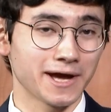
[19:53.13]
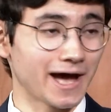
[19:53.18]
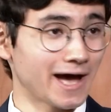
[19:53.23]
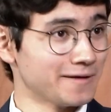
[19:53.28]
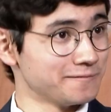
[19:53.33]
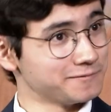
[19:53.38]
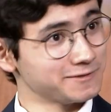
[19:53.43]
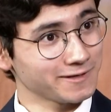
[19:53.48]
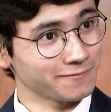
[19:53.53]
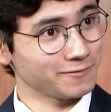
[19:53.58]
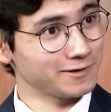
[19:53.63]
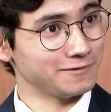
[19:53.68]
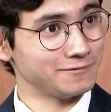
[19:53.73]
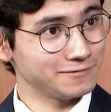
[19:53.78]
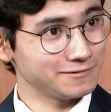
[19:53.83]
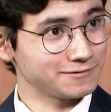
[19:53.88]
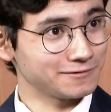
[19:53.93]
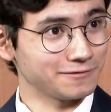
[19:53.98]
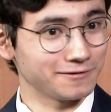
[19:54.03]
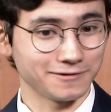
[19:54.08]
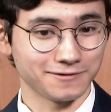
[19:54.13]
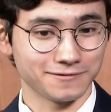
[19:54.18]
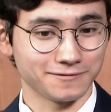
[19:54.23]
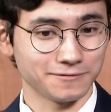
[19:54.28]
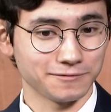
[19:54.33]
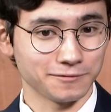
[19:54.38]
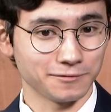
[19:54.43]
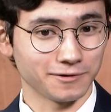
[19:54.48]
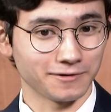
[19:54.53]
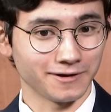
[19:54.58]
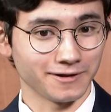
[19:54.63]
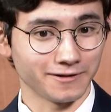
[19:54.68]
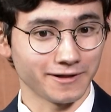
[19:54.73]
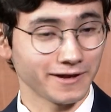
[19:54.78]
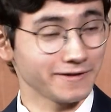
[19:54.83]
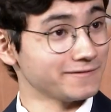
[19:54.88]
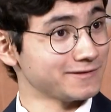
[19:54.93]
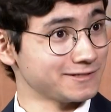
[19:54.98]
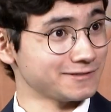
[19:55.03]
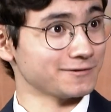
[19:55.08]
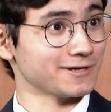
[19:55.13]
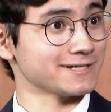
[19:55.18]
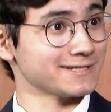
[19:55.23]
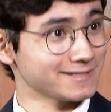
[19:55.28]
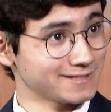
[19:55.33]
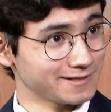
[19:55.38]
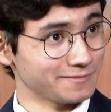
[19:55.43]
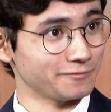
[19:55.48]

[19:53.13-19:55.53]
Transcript: I'm someone who's going through a lot of the stresses